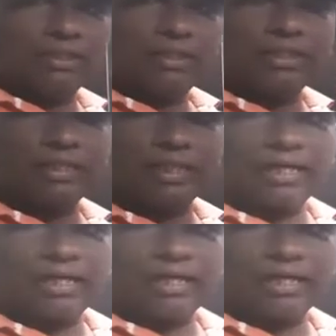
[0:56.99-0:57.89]
In
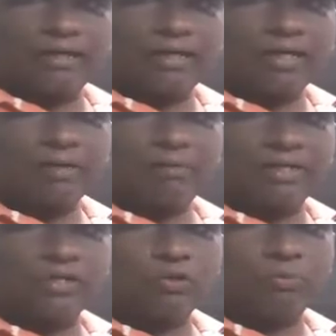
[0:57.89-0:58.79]
Kerala and Andaman
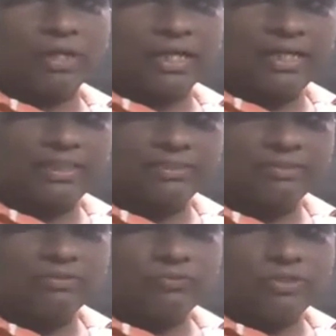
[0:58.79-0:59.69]
Nicobar Islands,
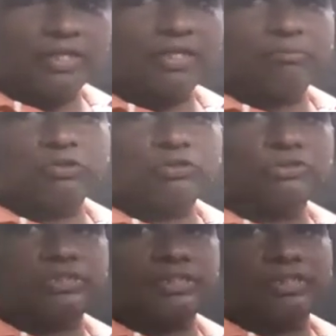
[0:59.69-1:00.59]
we are able to
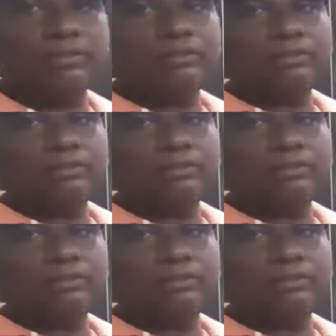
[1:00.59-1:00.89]
see